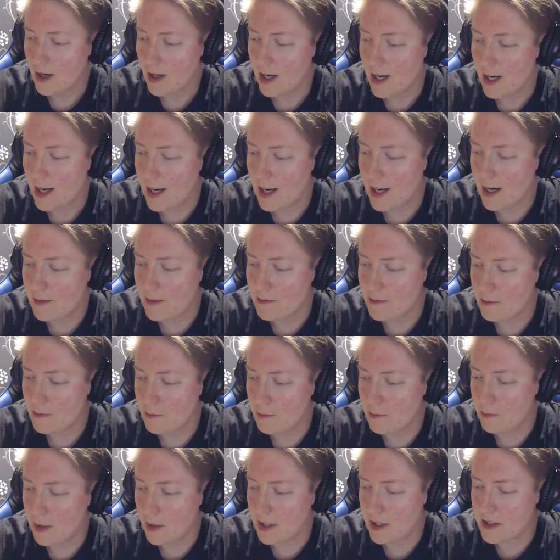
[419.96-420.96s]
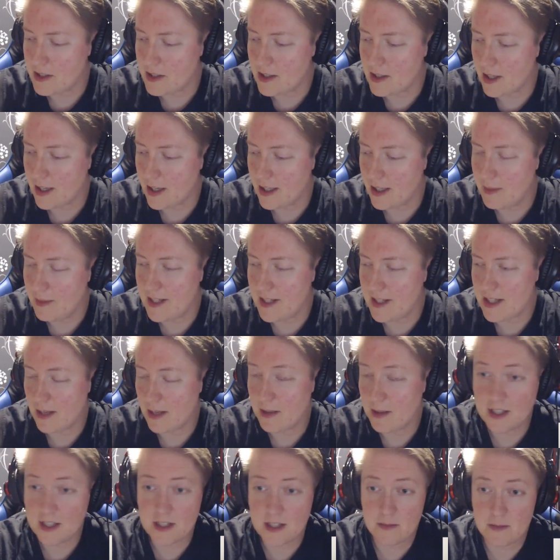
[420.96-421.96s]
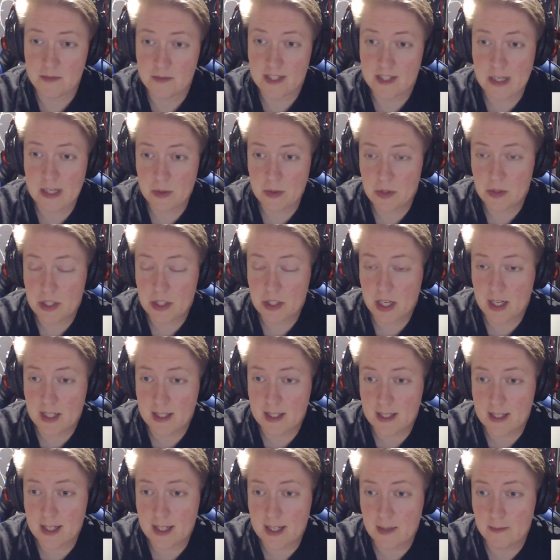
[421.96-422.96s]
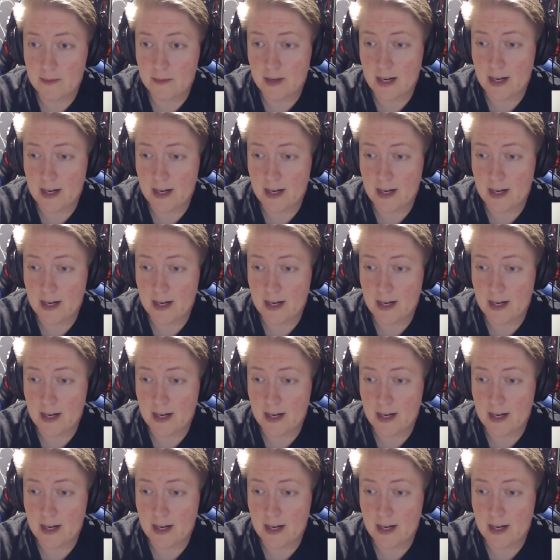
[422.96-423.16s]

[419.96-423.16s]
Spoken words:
But in the meantime, you did some downtime,